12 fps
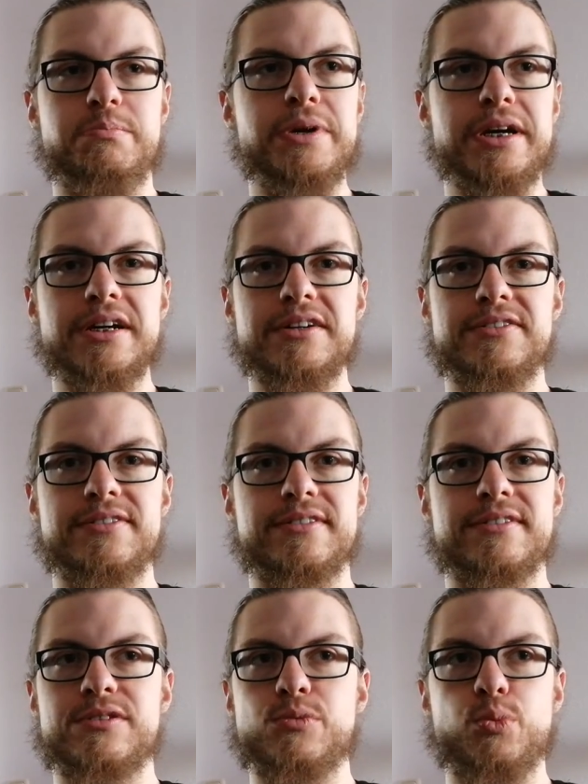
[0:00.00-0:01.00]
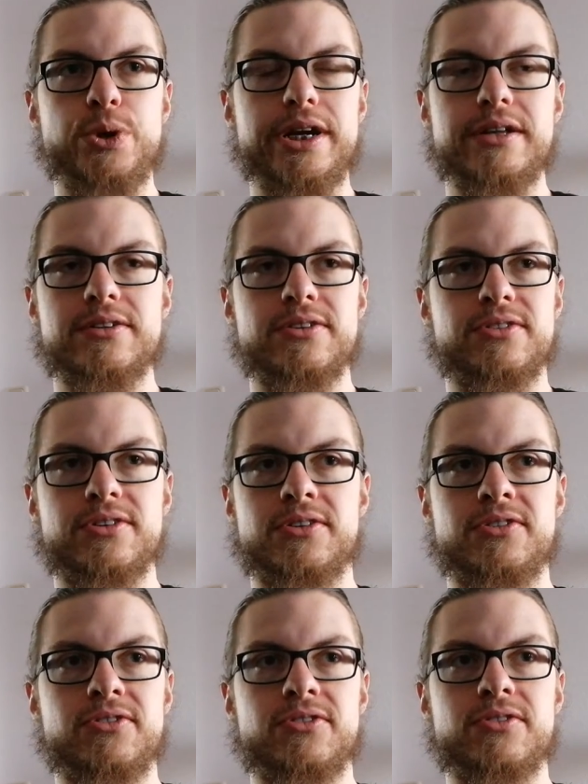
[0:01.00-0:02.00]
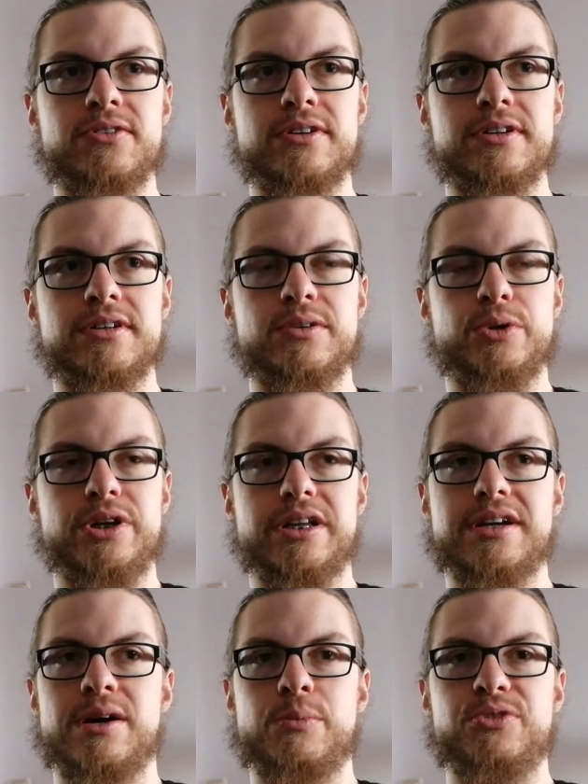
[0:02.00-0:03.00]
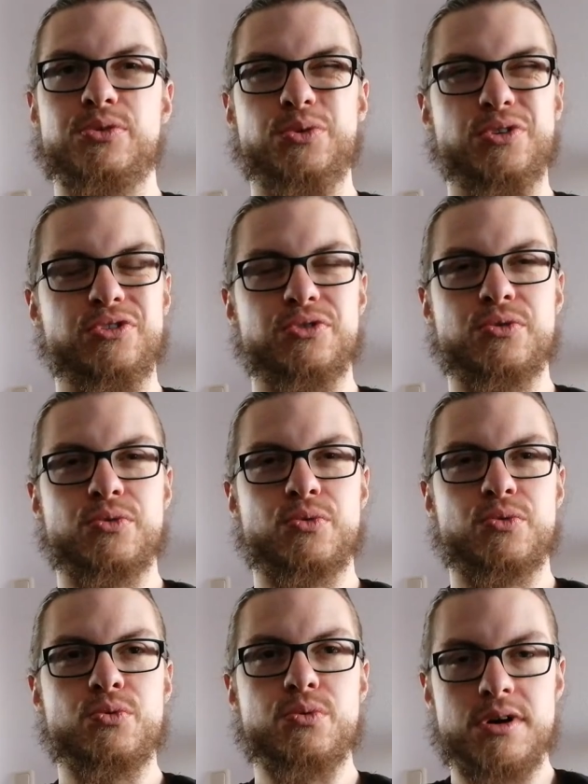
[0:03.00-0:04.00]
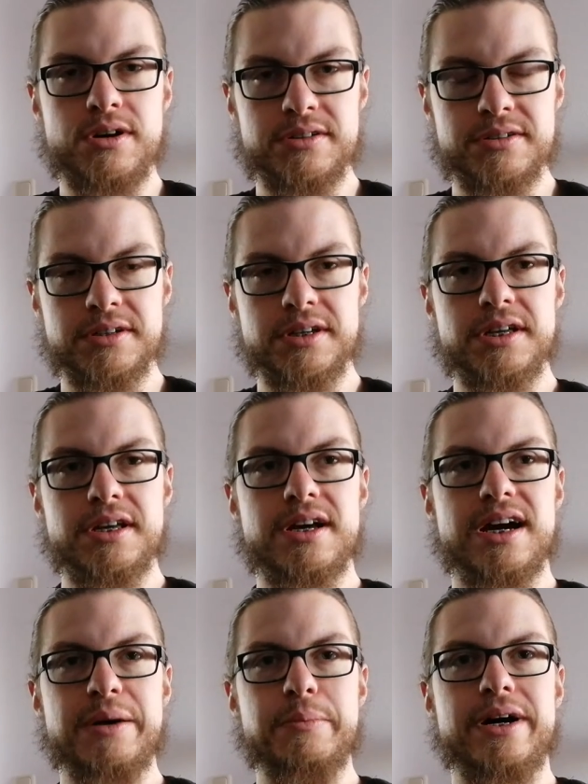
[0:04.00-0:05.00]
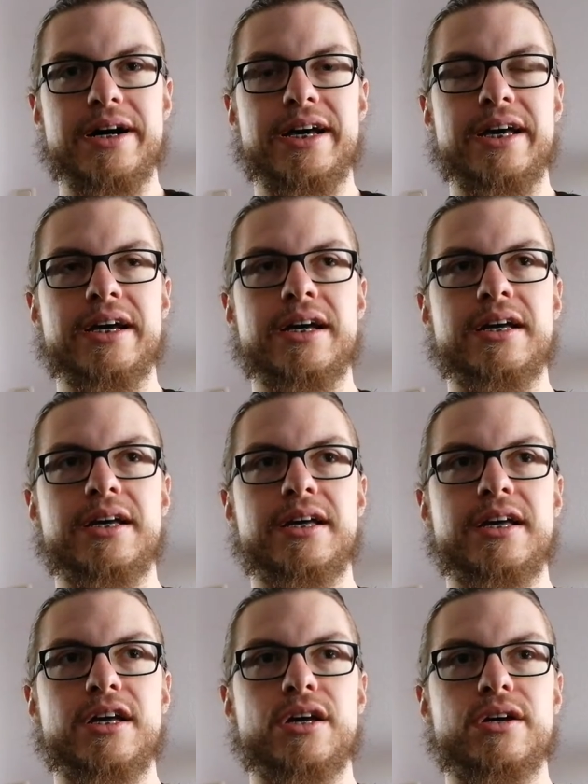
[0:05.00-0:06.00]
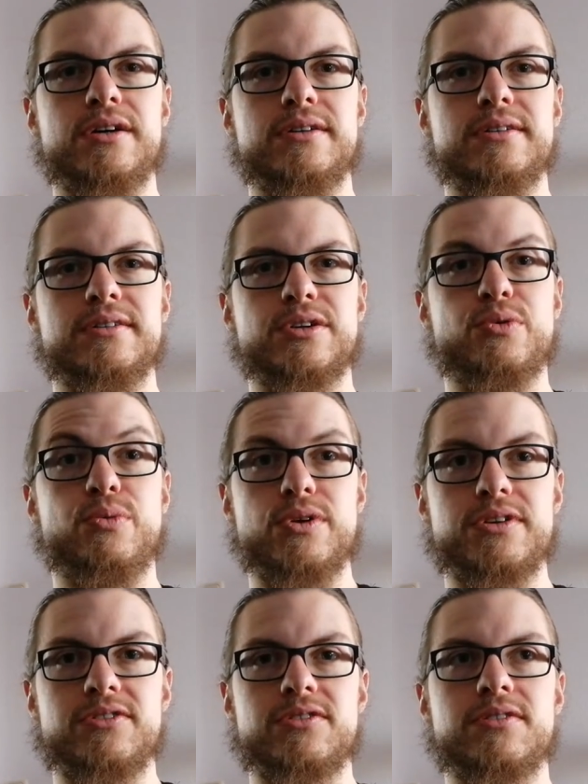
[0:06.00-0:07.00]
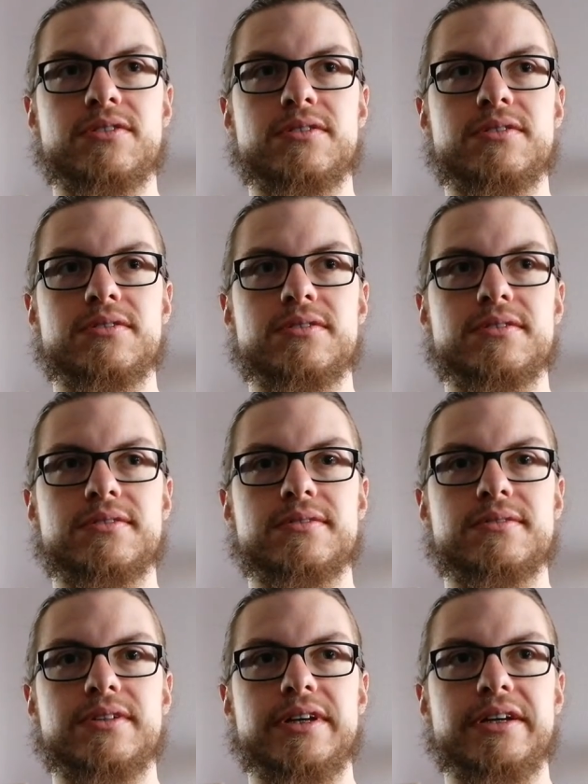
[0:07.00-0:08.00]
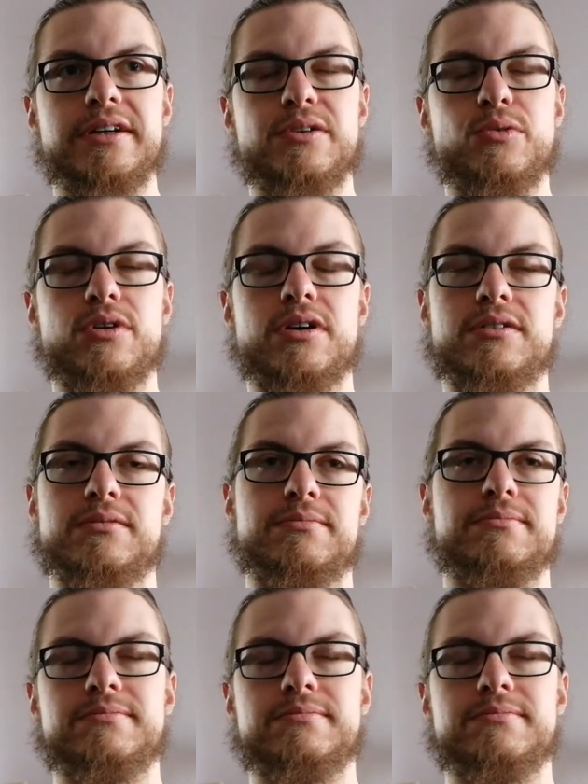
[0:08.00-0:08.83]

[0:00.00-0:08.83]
biggest weaknesses when it comes to the squat are my quads. Or